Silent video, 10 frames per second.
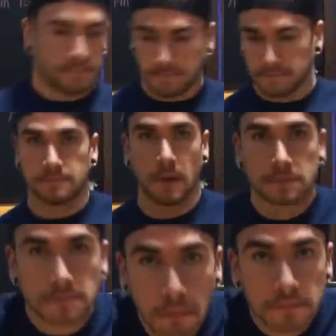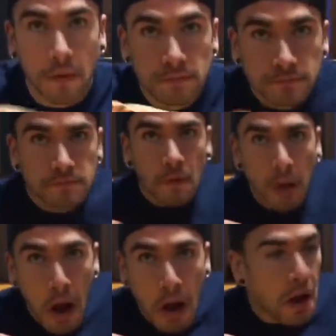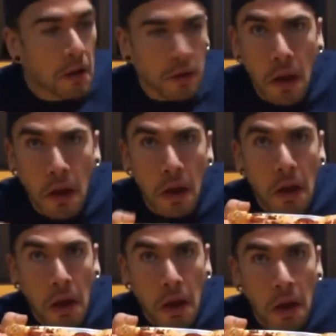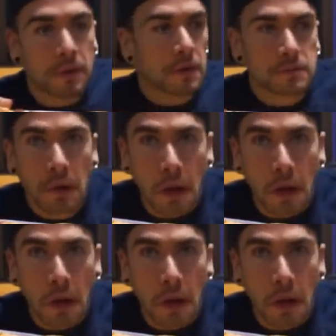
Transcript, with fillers: realized there's only one can of liquid, I'm a little worried. But anyway, so